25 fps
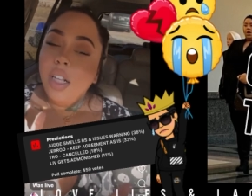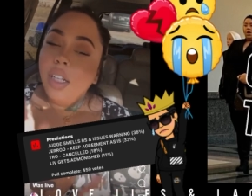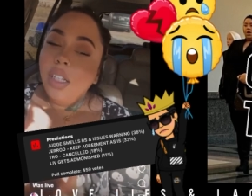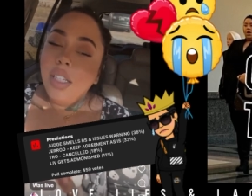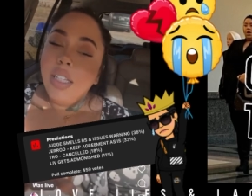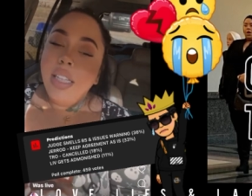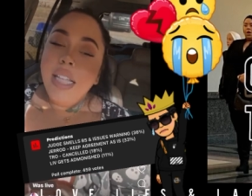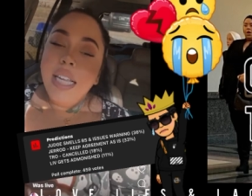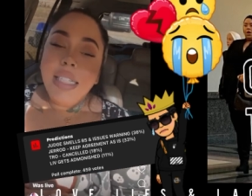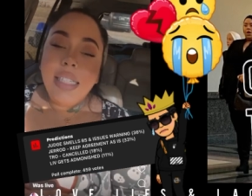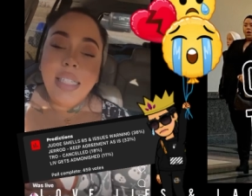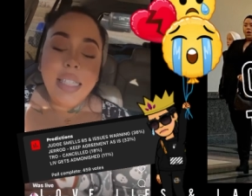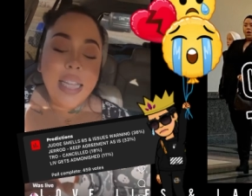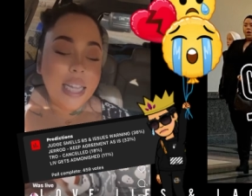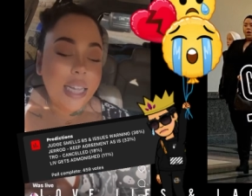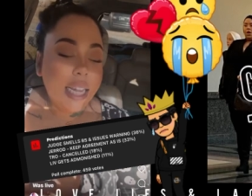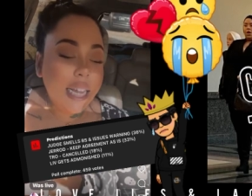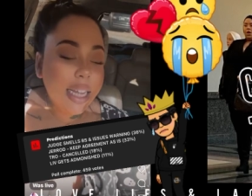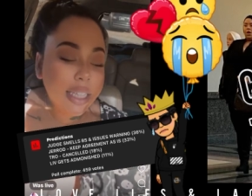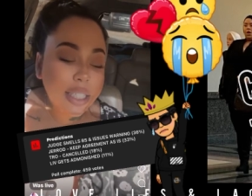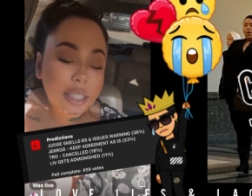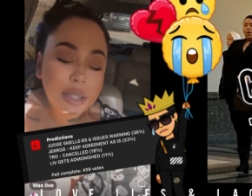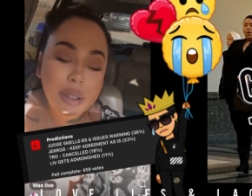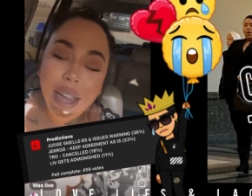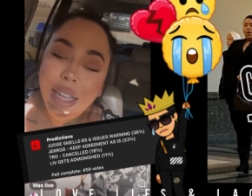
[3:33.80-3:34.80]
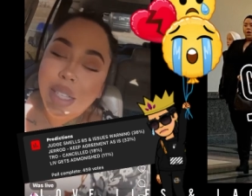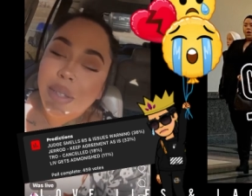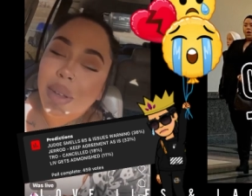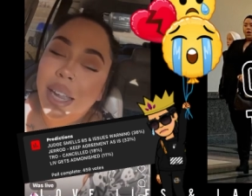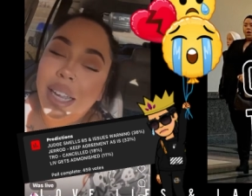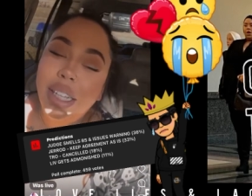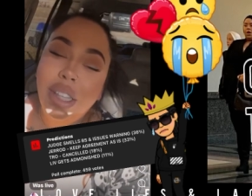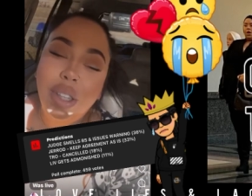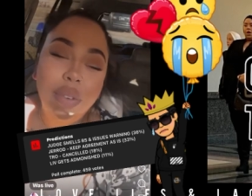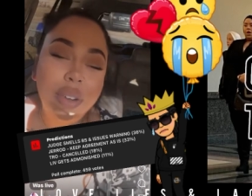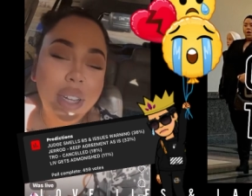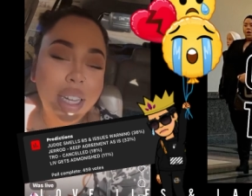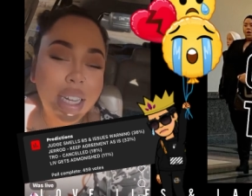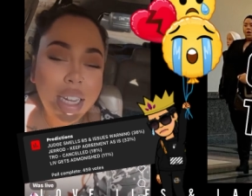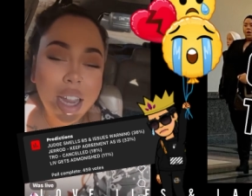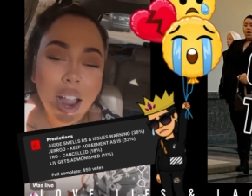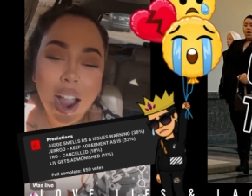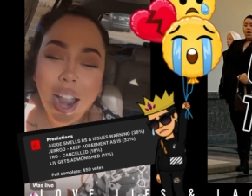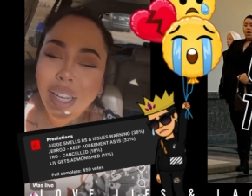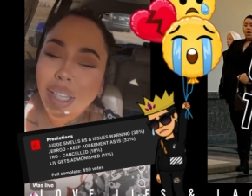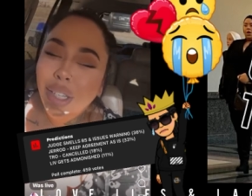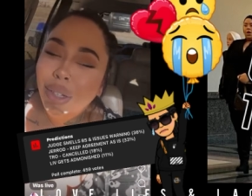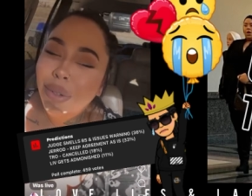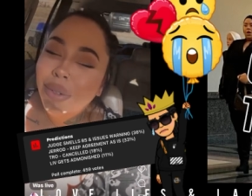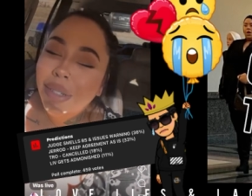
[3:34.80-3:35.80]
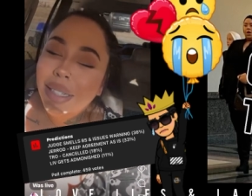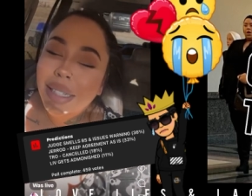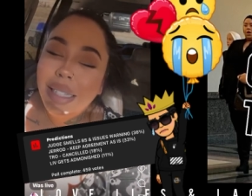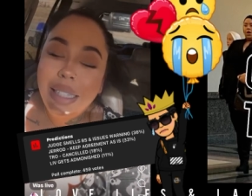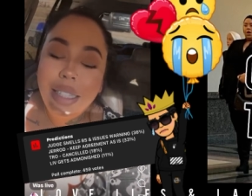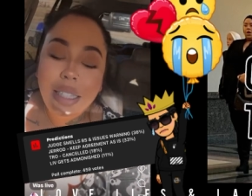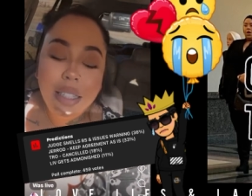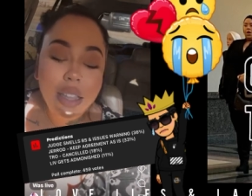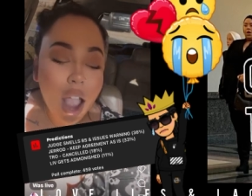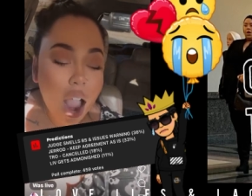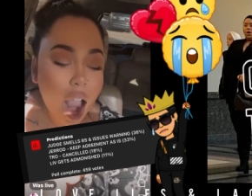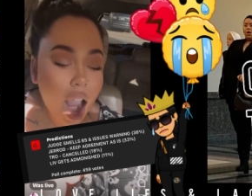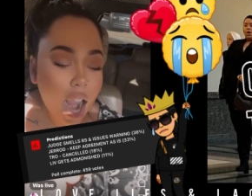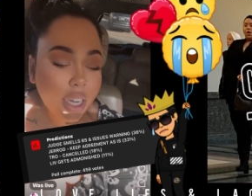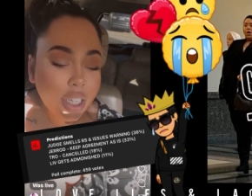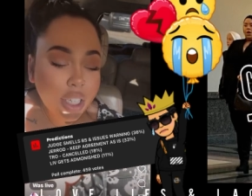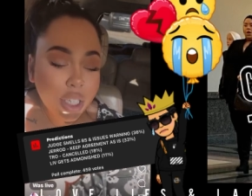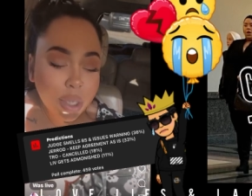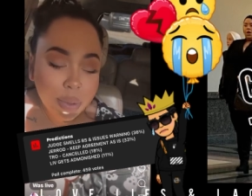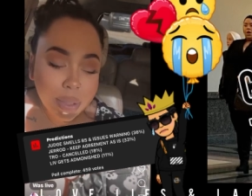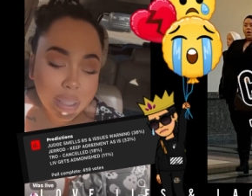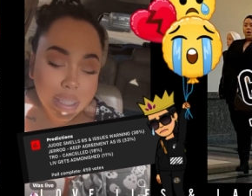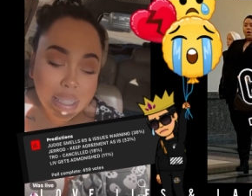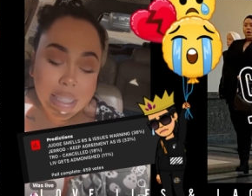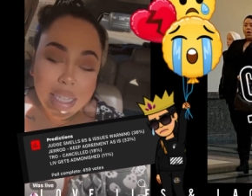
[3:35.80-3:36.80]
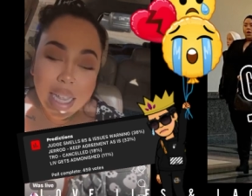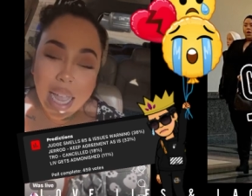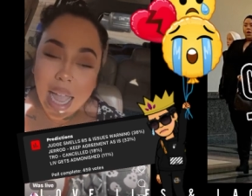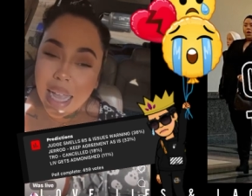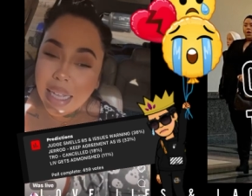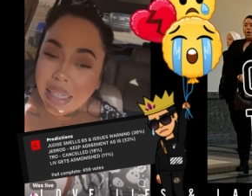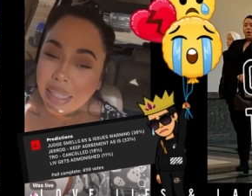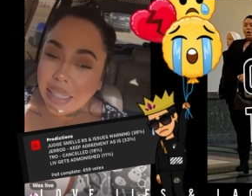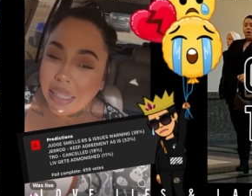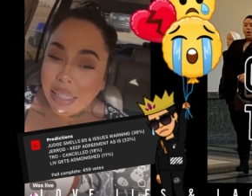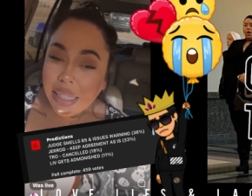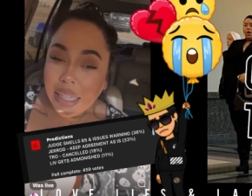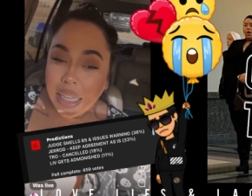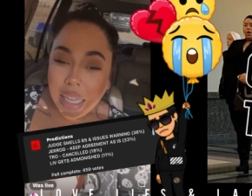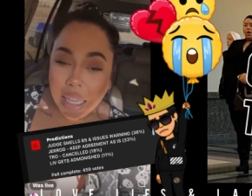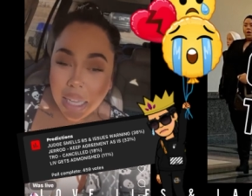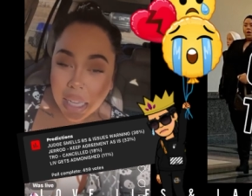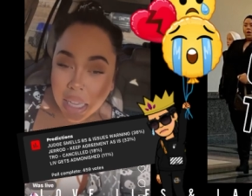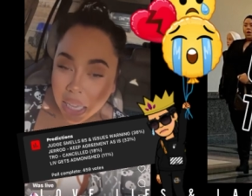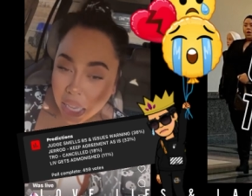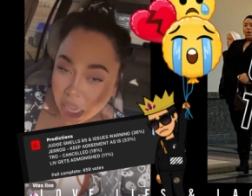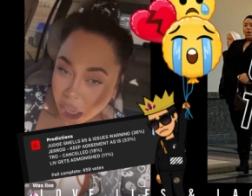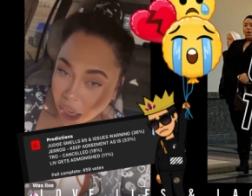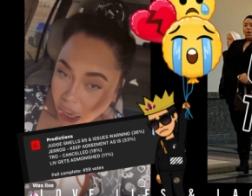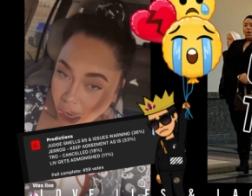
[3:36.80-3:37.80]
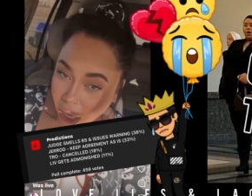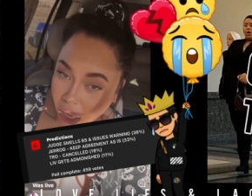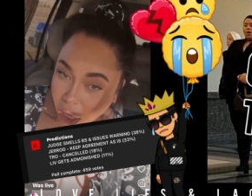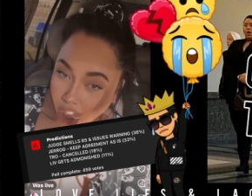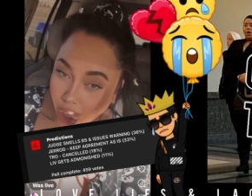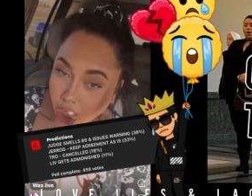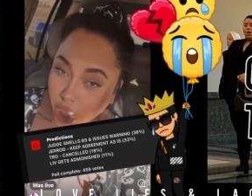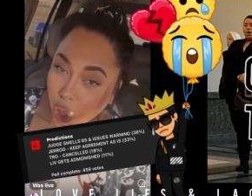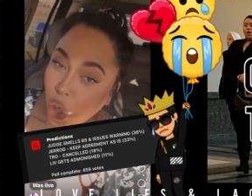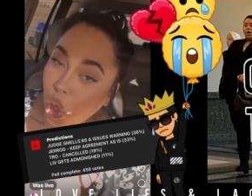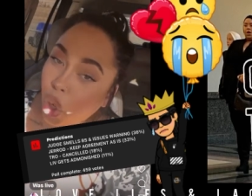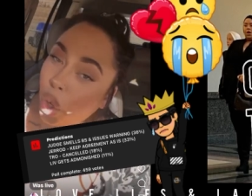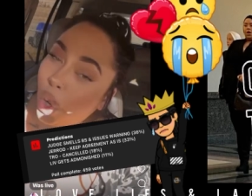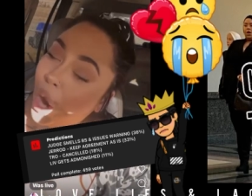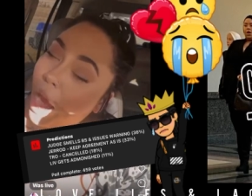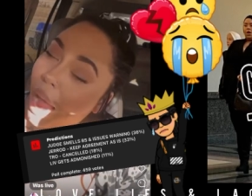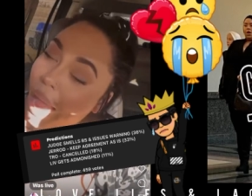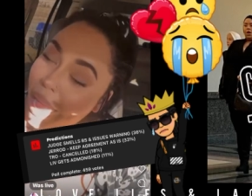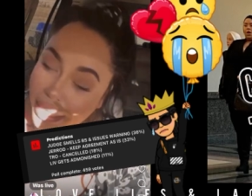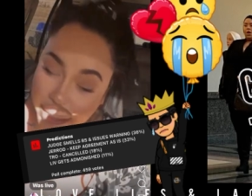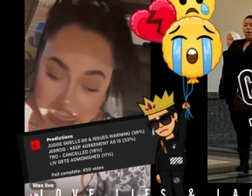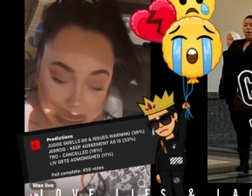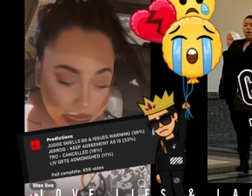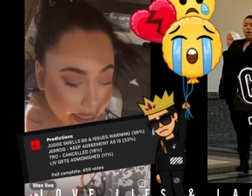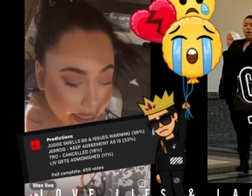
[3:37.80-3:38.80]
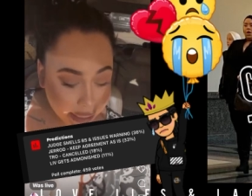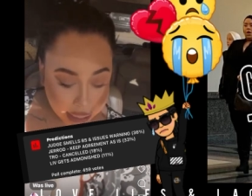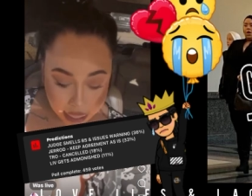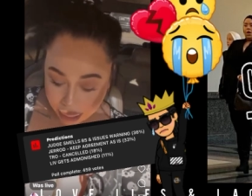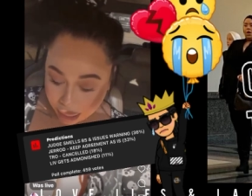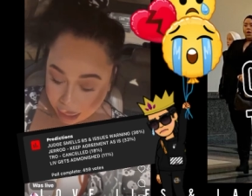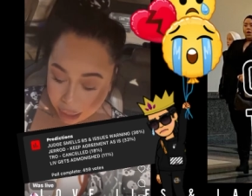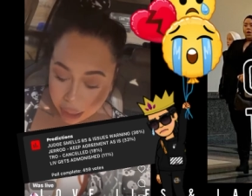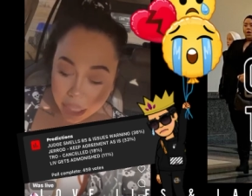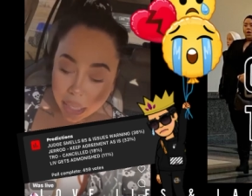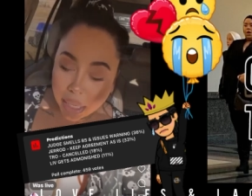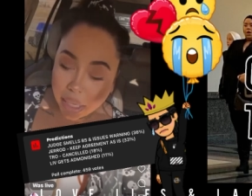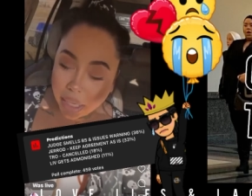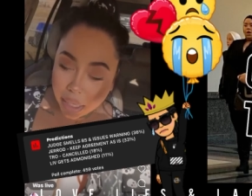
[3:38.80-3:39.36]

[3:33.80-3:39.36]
It's 2023. Are you are you dusty, crusty,